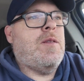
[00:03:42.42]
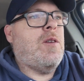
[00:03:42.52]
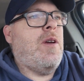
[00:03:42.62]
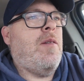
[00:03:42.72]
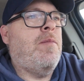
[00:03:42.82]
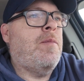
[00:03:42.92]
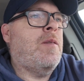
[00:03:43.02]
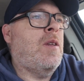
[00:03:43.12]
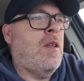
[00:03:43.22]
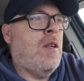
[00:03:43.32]
So yeah,
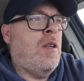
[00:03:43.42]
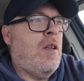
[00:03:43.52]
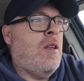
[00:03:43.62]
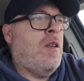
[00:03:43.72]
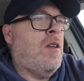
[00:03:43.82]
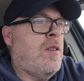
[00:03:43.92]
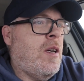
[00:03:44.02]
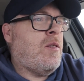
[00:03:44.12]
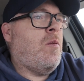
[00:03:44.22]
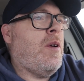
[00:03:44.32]
so
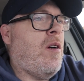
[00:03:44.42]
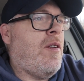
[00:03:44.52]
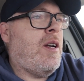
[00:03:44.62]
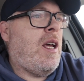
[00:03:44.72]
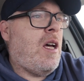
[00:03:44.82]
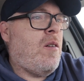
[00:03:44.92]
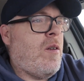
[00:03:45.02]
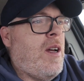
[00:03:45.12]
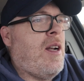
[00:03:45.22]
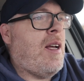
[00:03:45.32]
that's where we are right now.
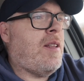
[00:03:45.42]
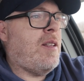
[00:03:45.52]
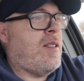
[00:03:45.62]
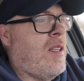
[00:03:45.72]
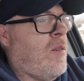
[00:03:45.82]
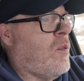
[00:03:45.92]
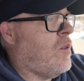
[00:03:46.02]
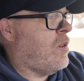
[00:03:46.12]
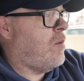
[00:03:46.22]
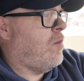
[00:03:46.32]
We're heading out to this thing.
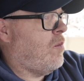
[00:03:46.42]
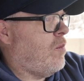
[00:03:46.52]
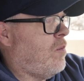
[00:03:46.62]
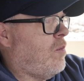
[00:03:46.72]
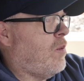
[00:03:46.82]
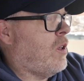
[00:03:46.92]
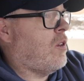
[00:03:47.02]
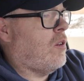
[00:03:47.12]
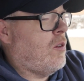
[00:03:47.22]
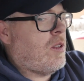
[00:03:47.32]
We're
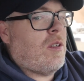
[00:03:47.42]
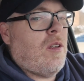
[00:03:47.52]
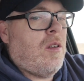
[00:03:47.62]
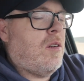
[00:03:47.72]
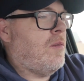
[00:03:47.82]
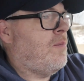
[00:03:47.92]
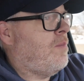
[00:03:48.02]
cruising along.